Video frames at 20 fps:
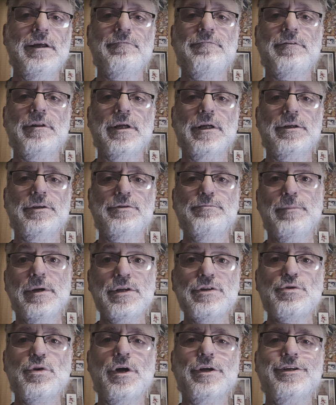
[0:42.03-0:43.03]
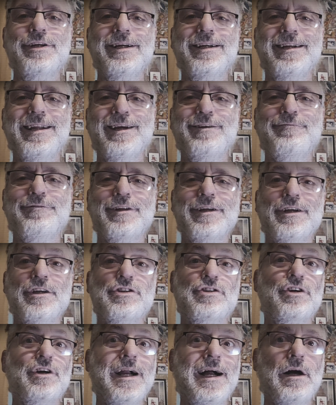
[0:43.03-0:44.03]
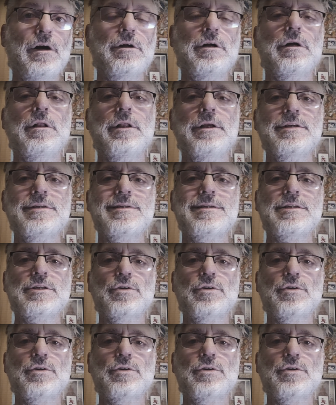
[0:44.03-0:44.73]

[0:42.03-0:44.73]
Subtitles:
Netflix, binge watching Netflix or alcohol is a